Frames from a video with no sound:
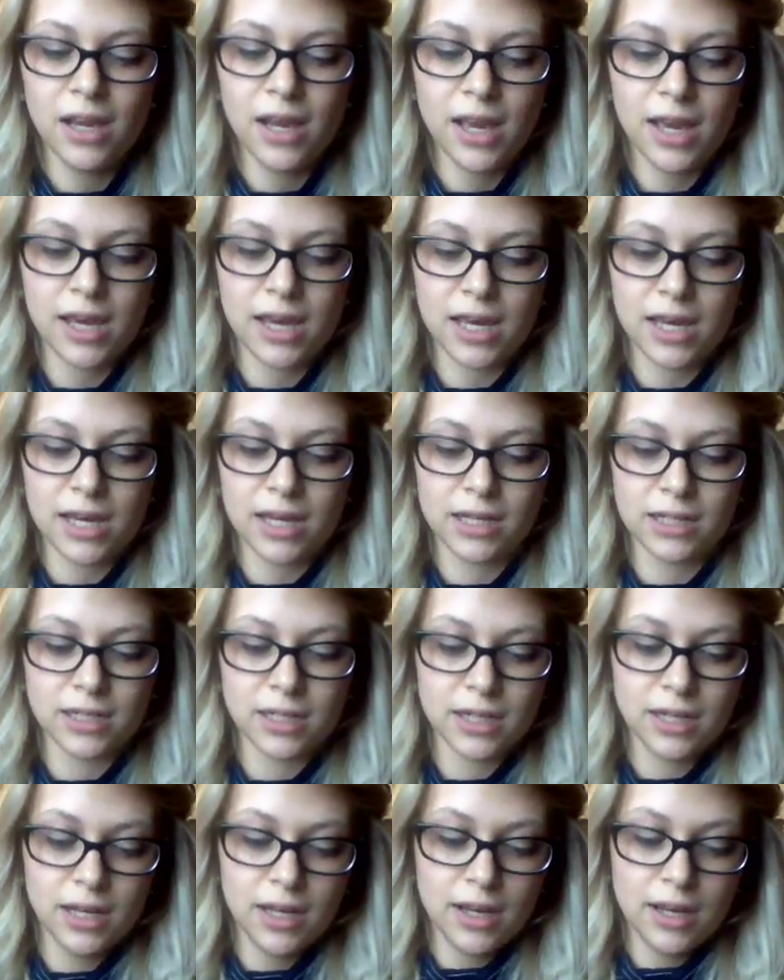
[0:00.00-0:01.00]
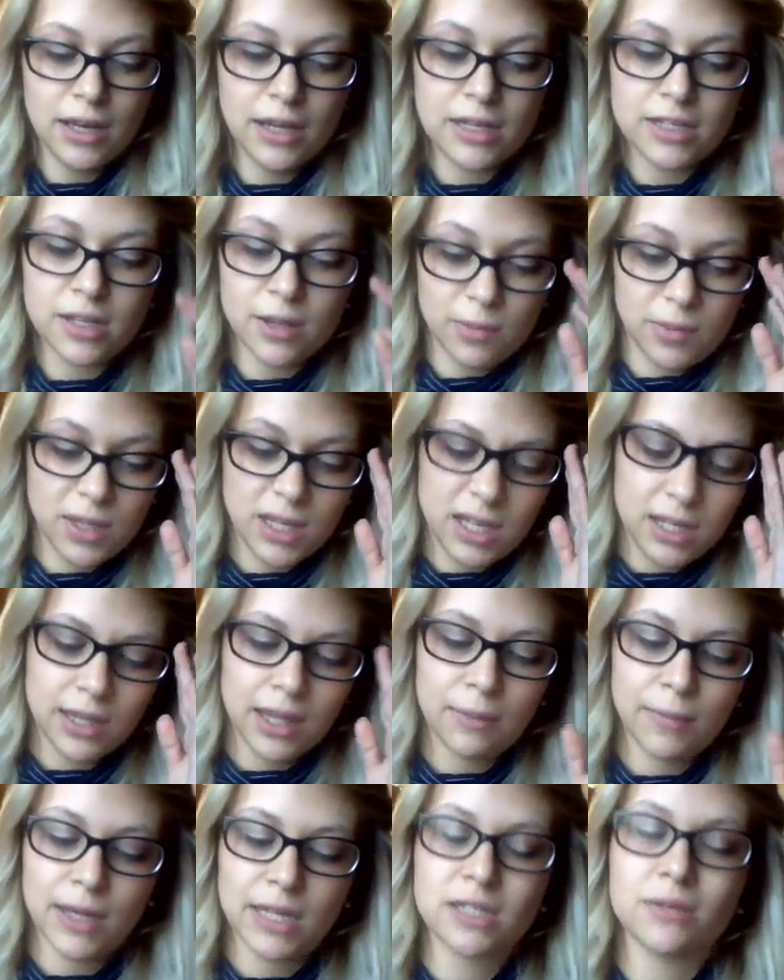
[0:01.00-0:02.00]
And something
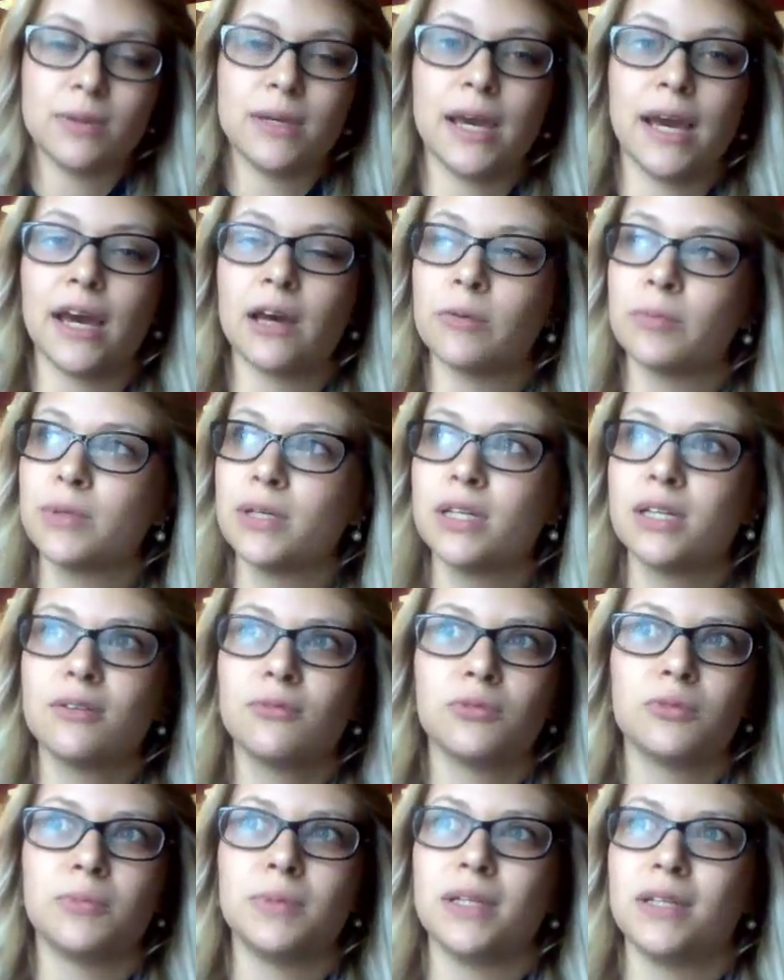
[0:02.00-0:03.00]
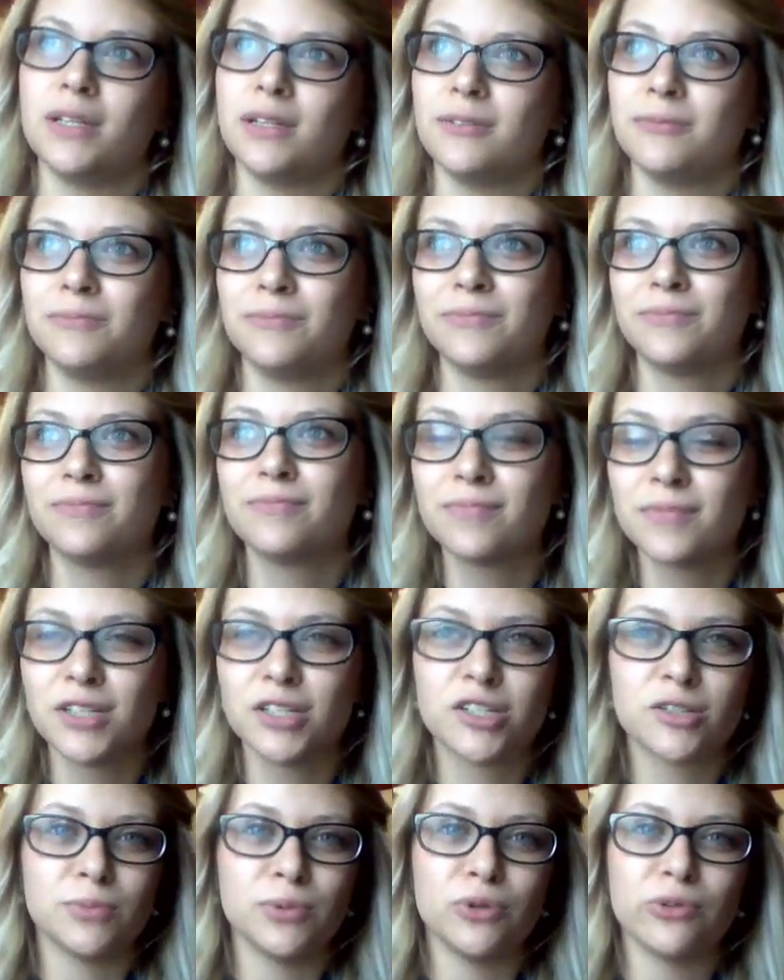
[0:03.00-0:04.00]
that makes me happy would be
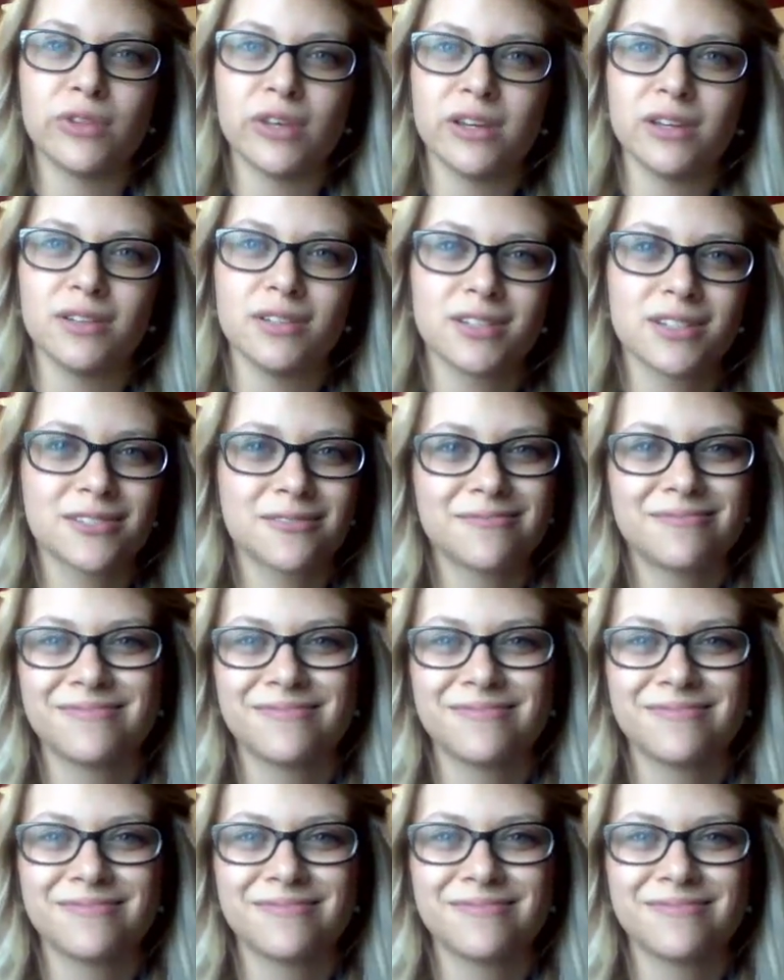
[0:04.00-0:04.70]
smoothies,